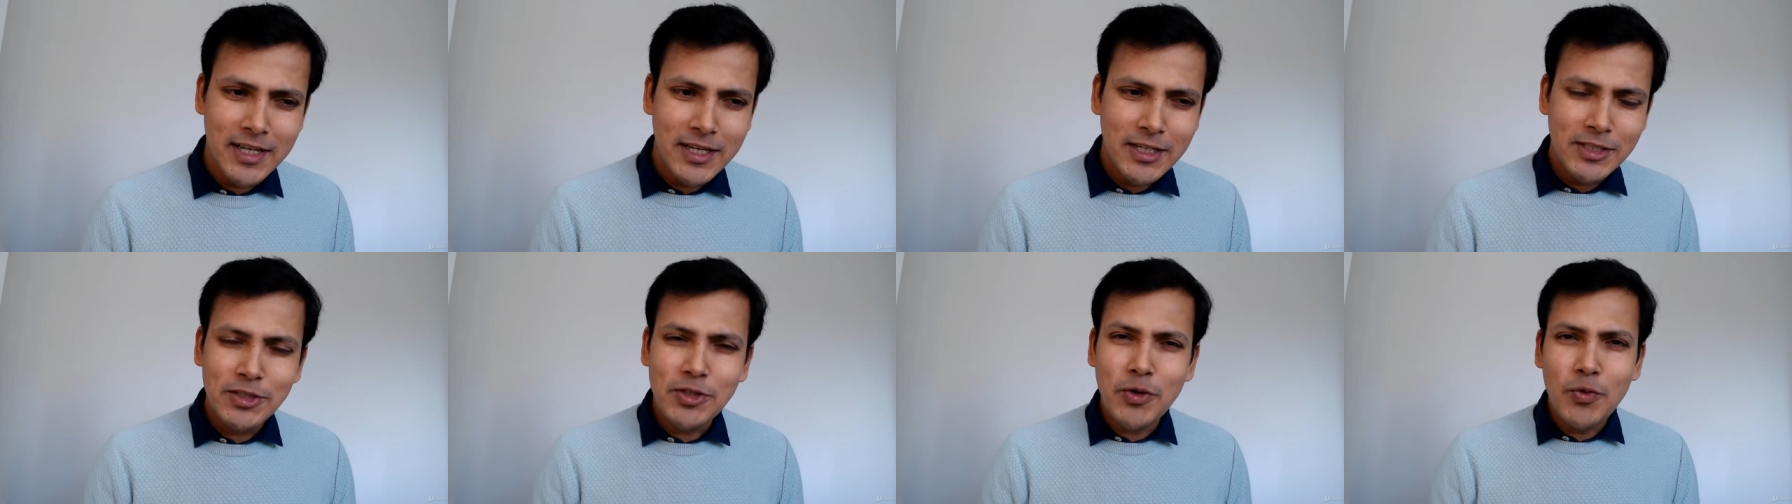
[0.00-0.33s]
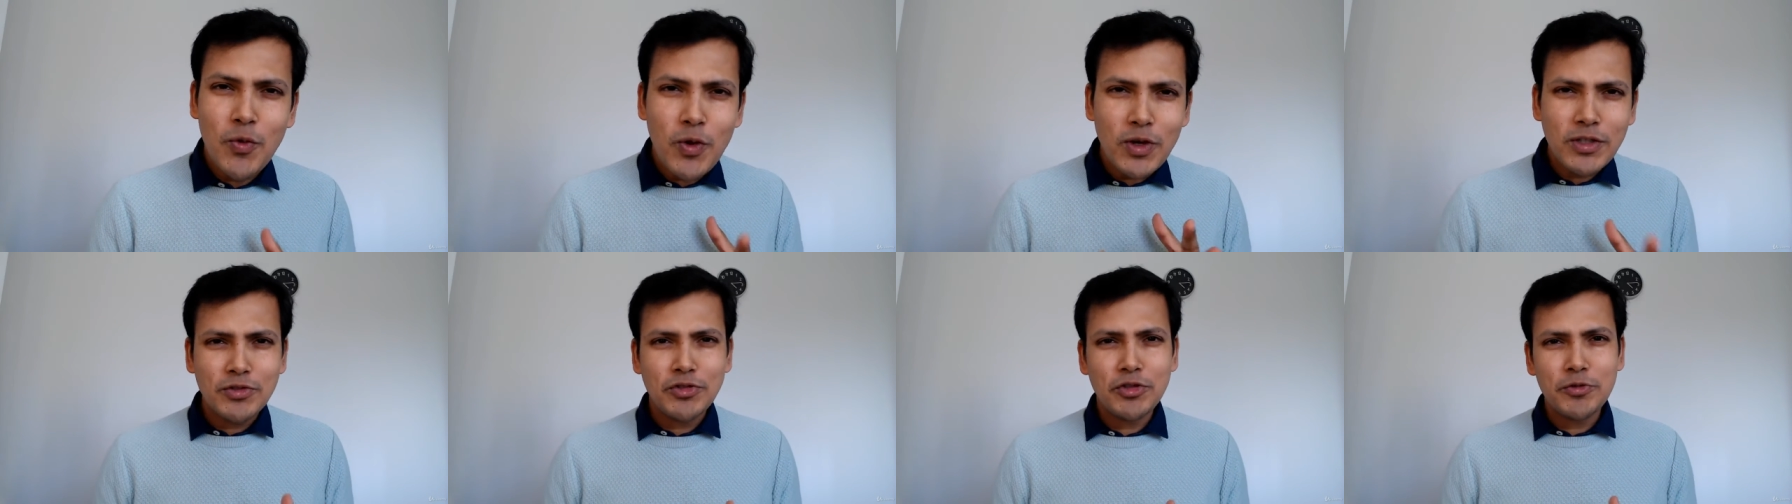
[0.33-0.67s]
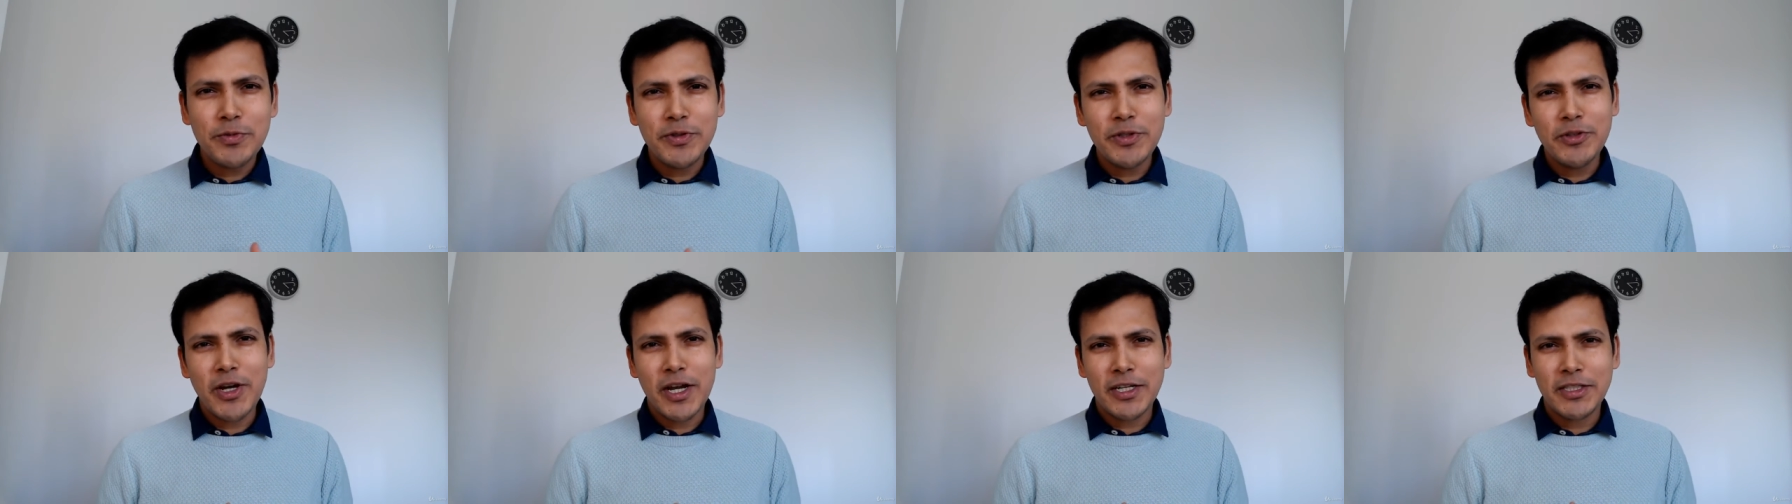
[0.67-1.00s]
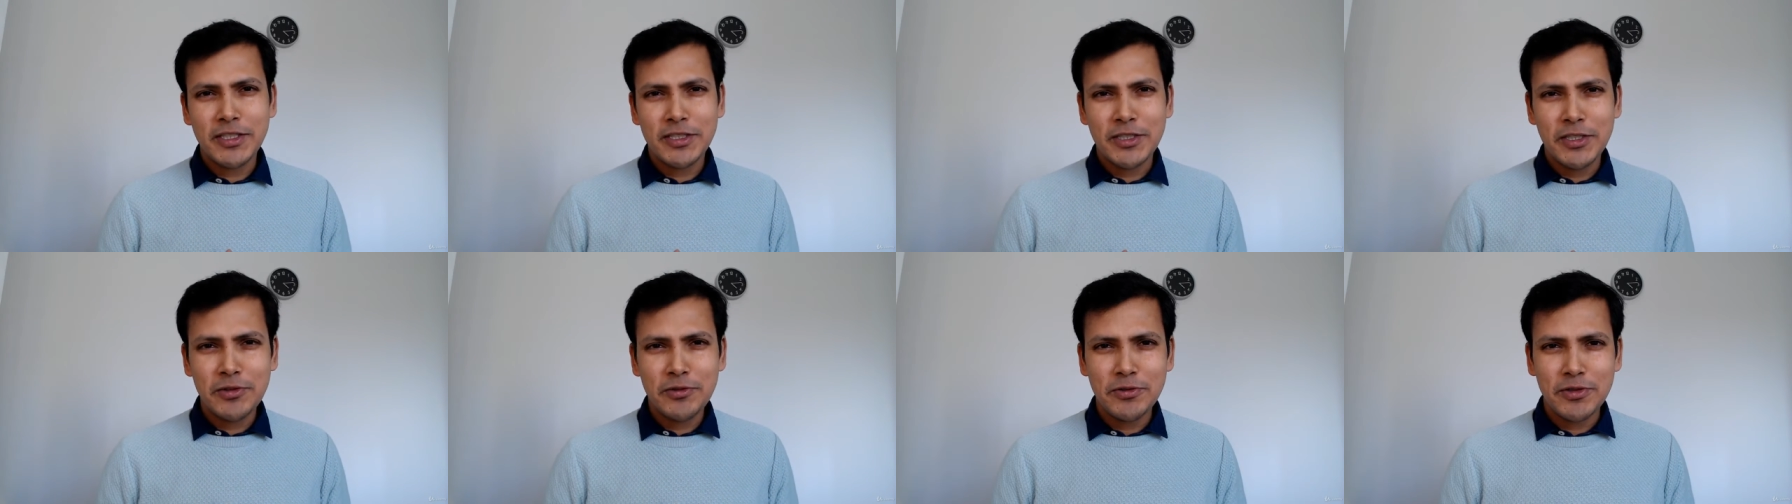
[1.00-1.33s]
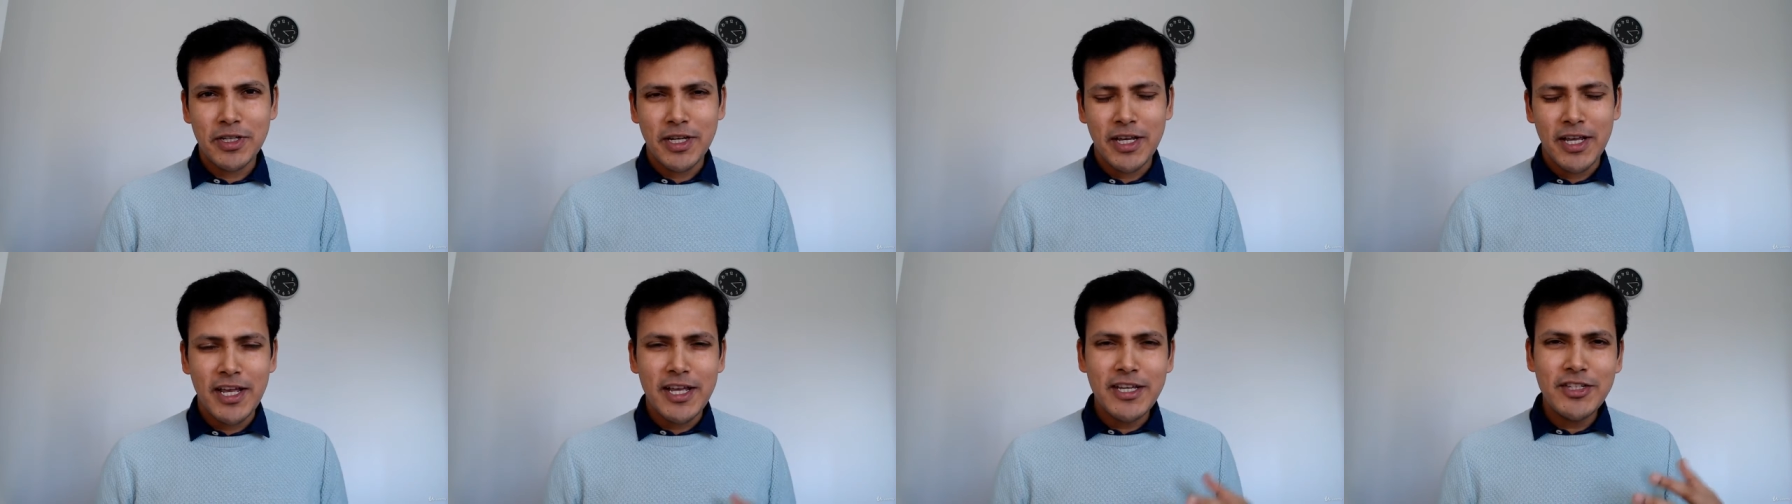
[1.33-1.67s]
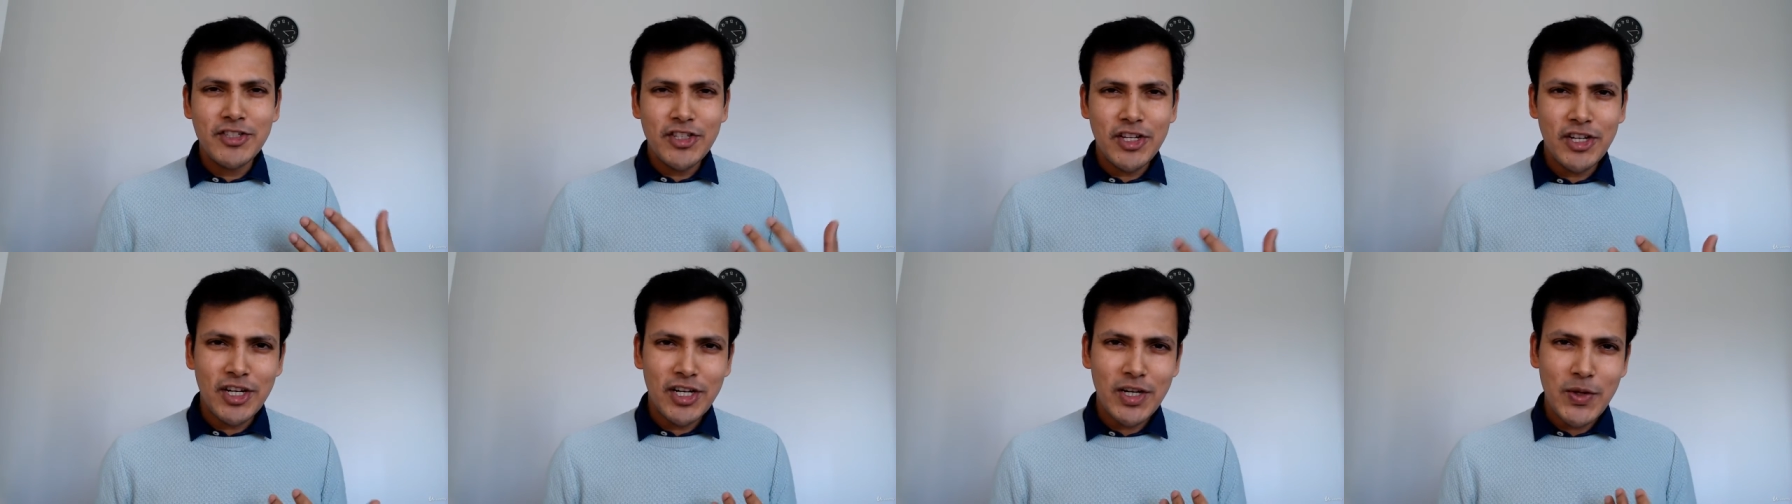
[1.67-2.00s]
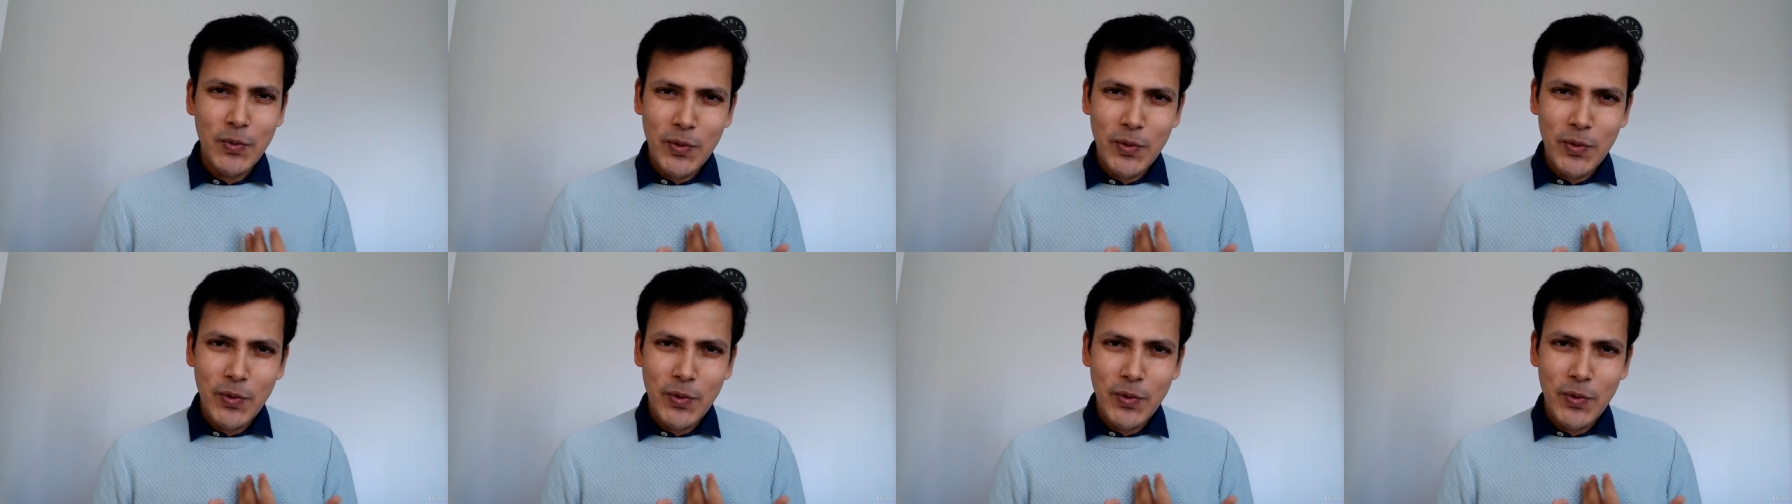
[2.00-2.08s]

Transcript: So what should be your attitude? In generally,